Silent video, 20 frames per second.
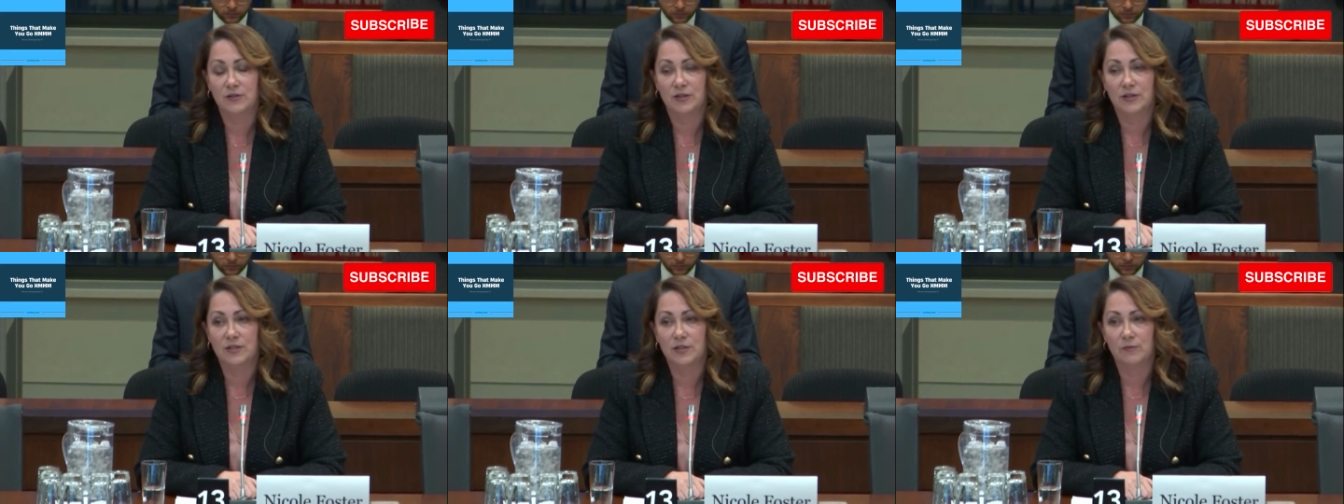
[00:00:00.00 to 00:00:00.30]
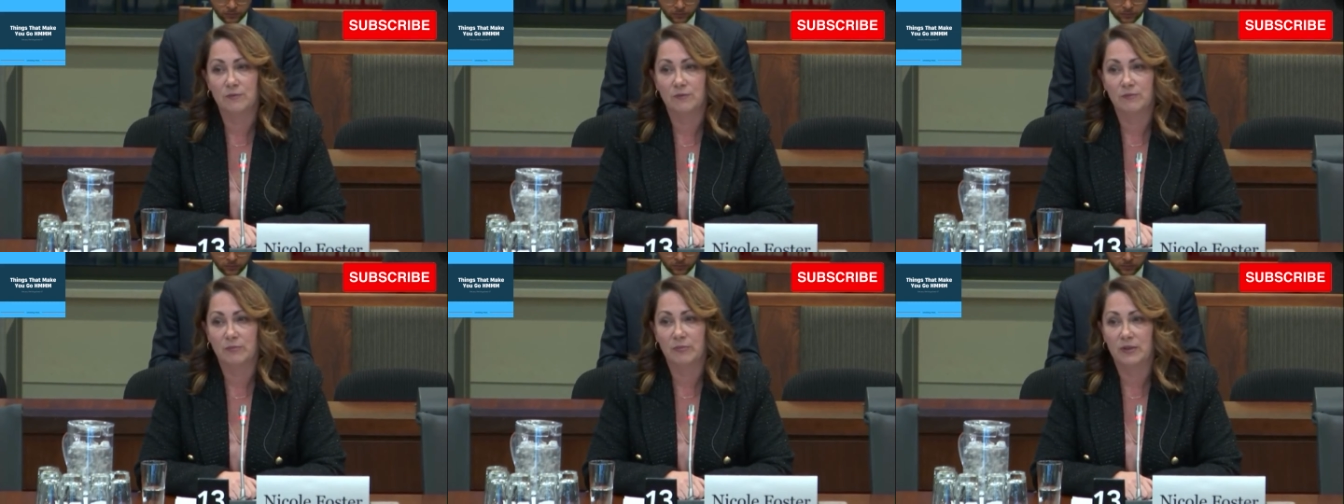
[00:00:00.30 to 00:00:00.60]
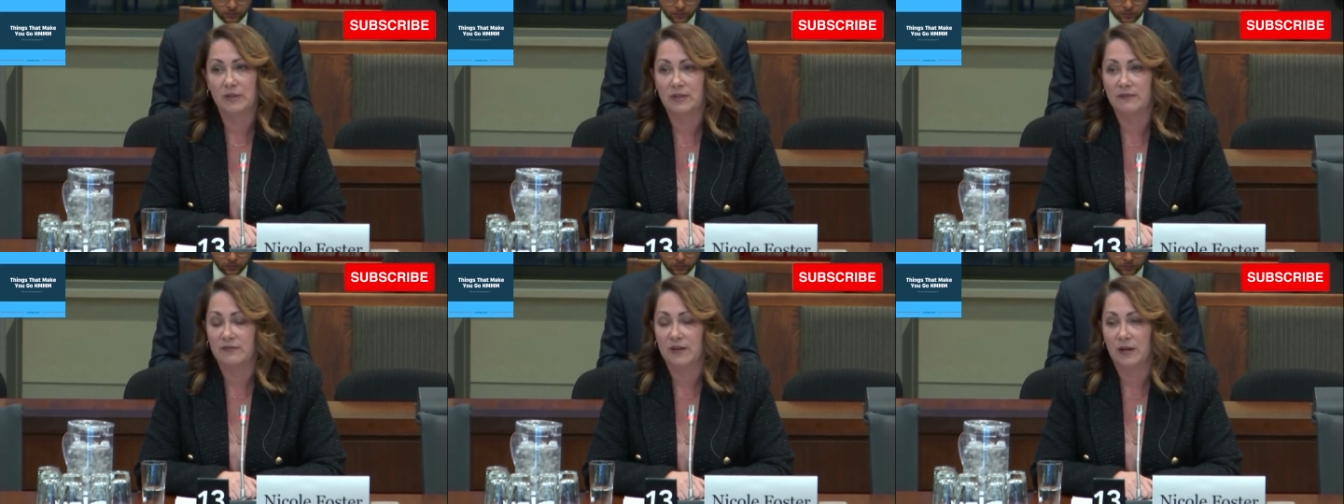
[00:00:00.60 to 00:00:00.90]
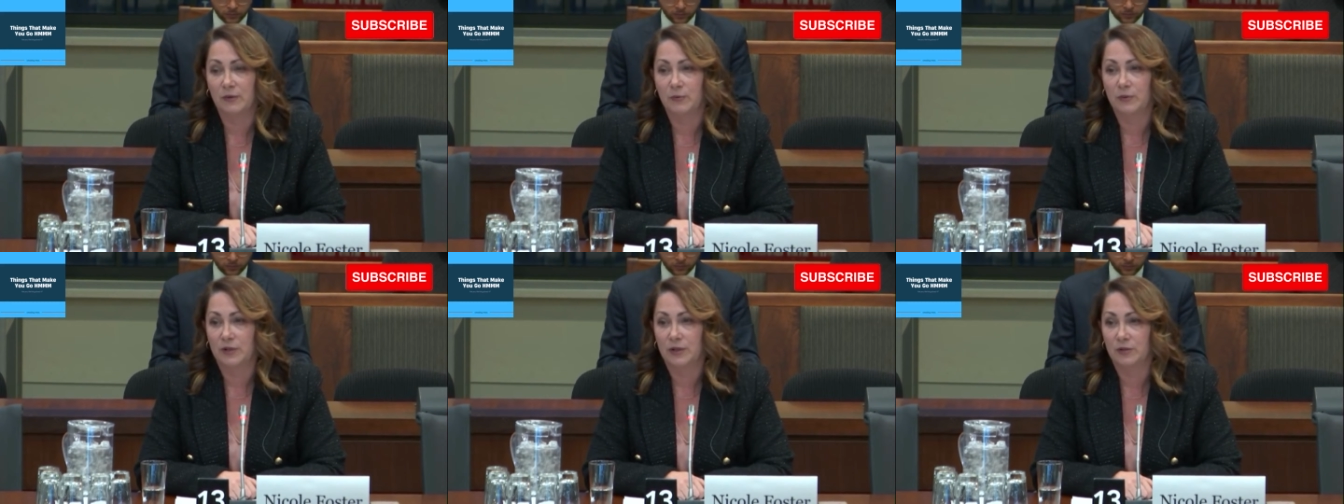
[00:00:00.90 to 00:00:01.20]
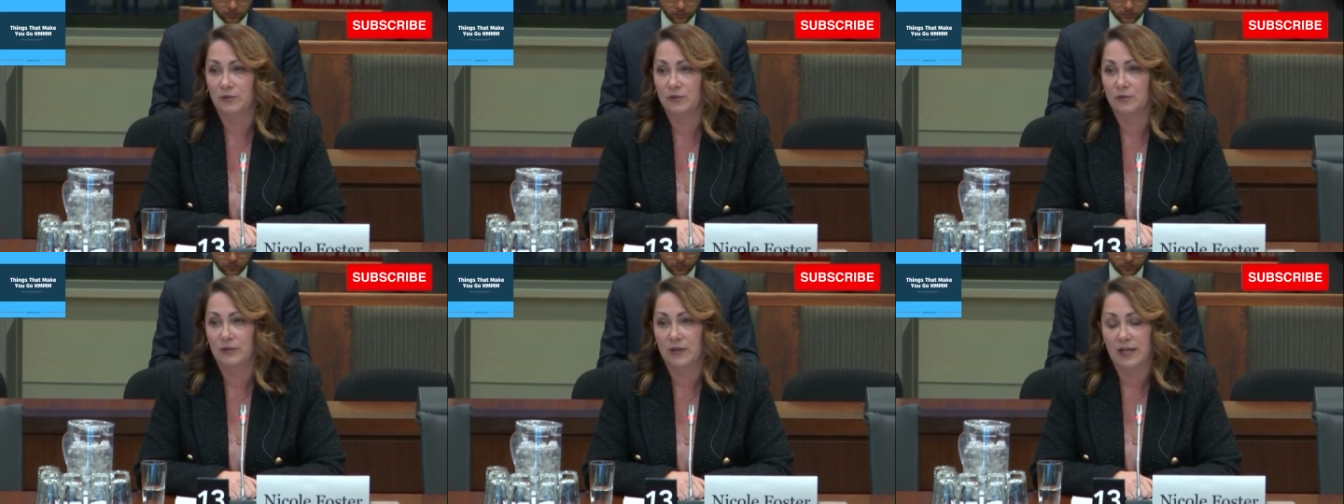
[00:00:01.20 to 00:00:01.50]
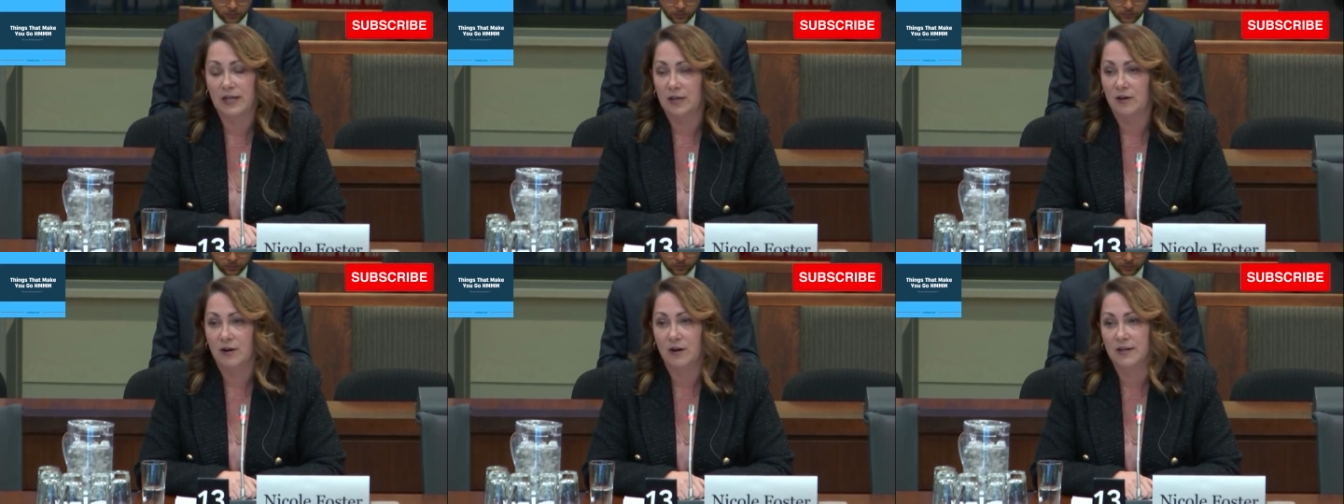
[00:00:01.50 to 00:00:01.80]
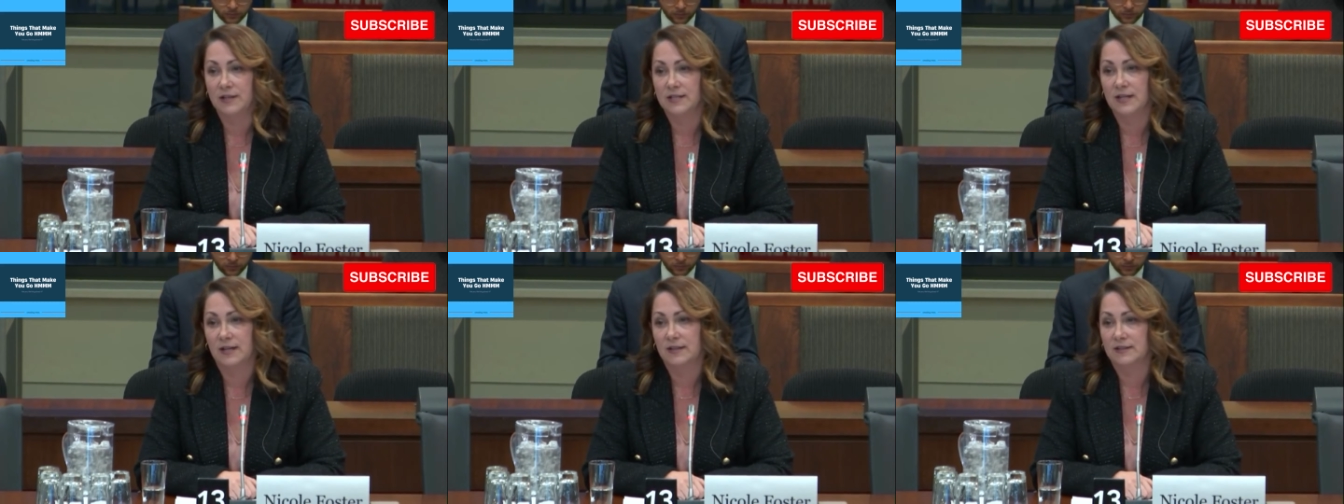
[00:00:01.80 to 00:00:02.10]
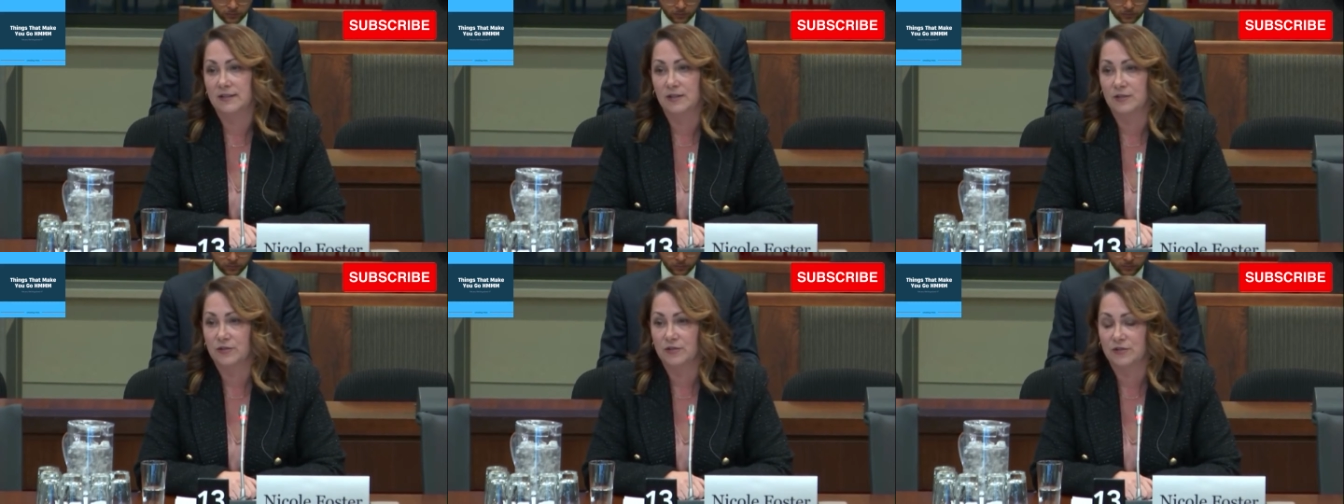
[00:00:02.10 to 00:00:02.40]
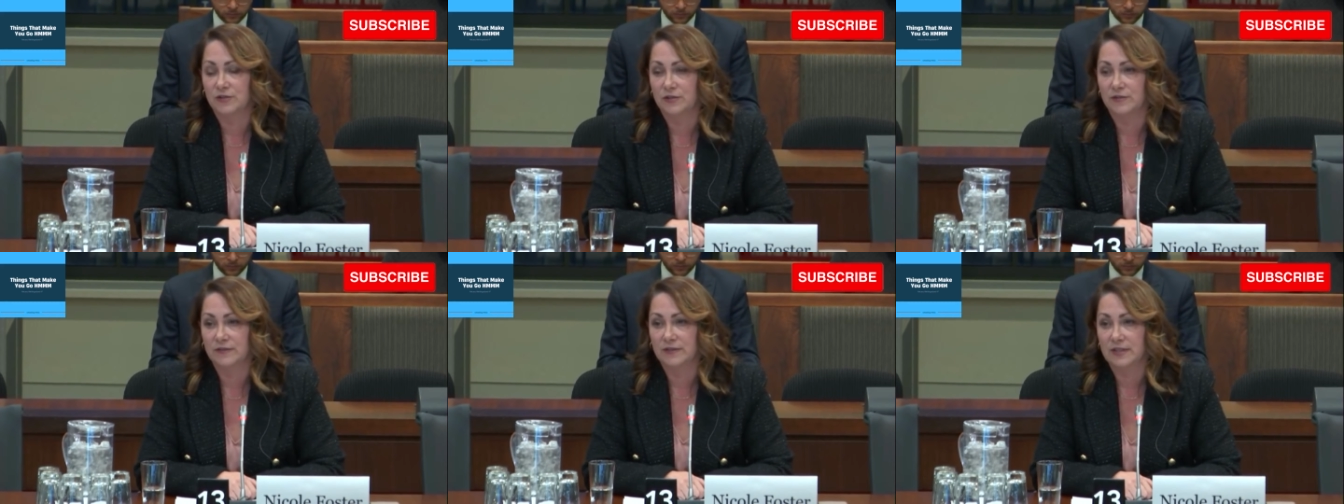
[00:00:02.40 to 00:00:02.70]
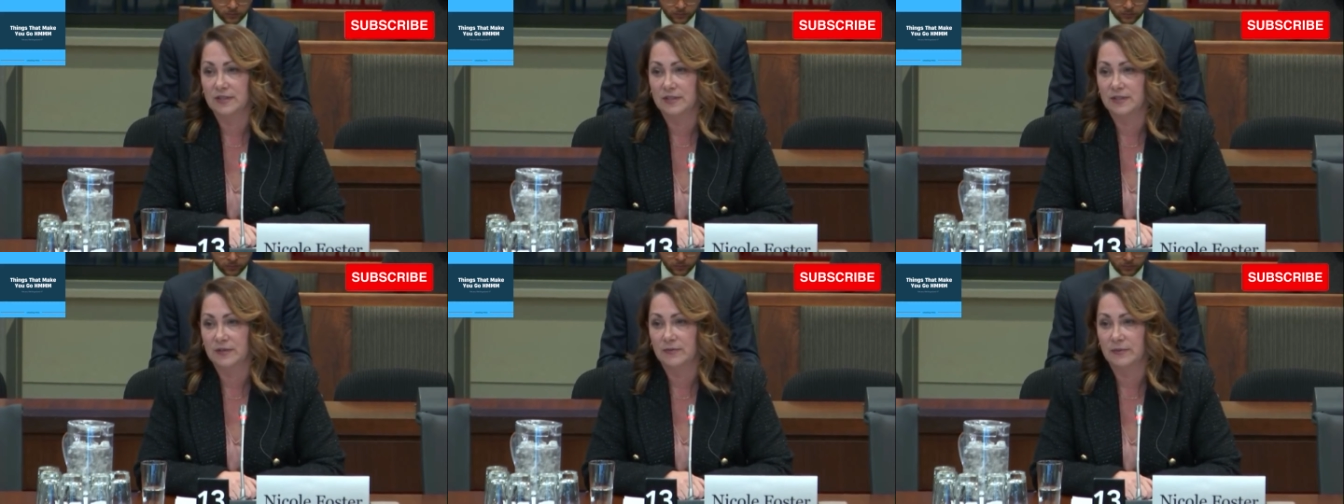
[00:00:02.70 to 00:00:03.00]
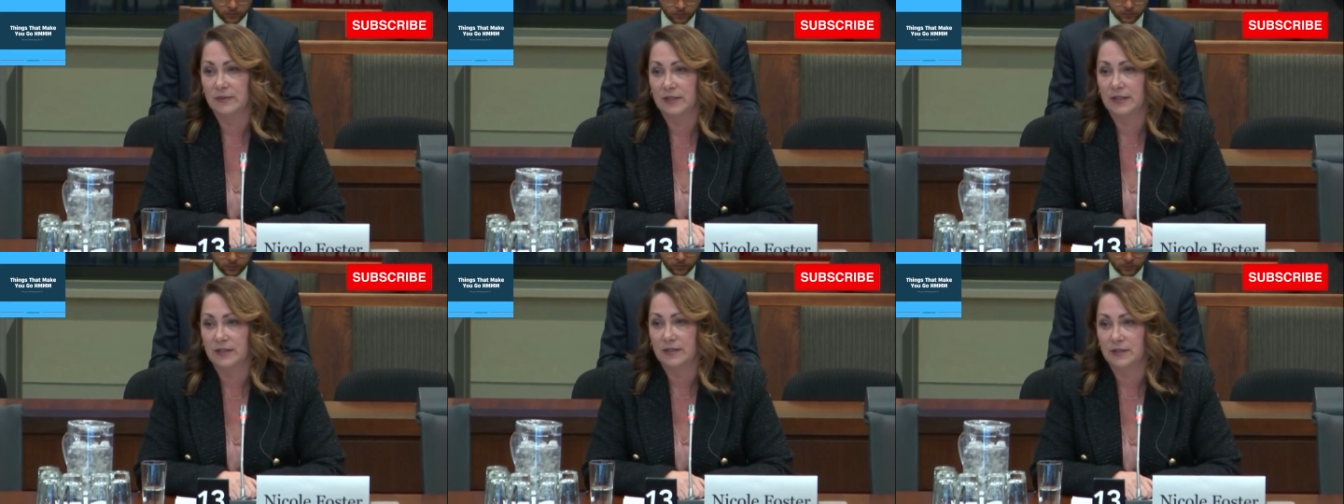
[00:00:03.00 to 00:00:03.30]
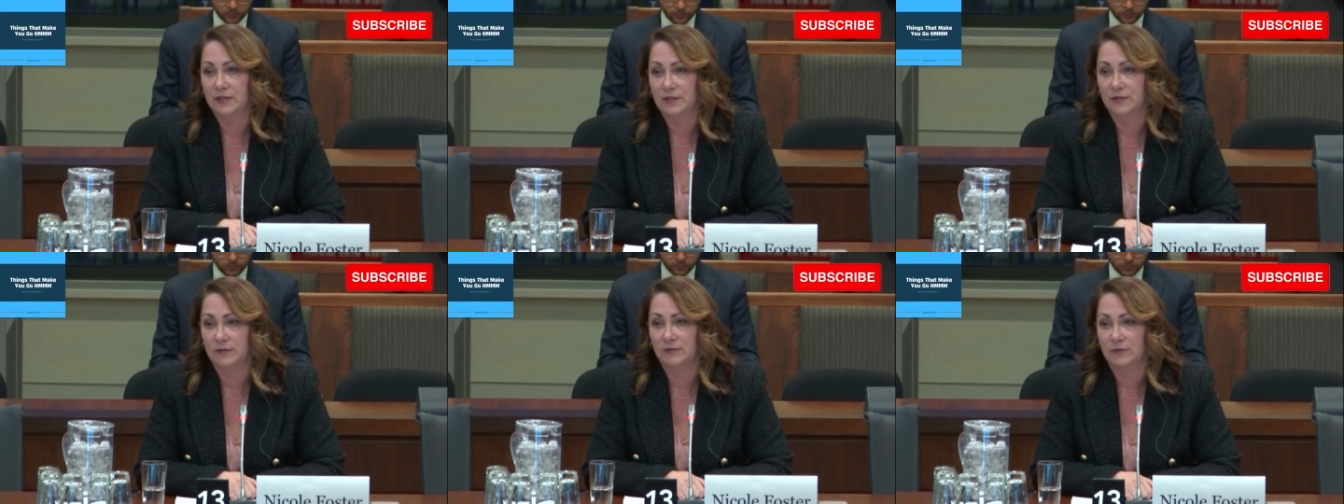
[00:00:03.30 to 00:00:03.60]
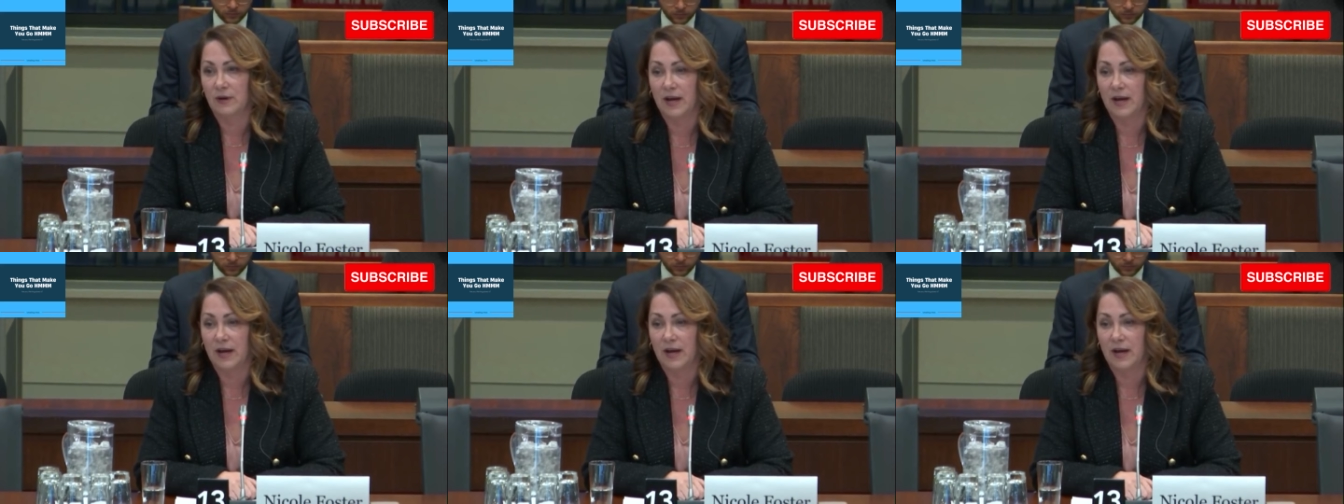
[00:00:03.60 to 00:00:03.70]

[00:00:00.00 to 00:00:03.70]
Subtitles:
I don't believe that it would include any contact center services related to,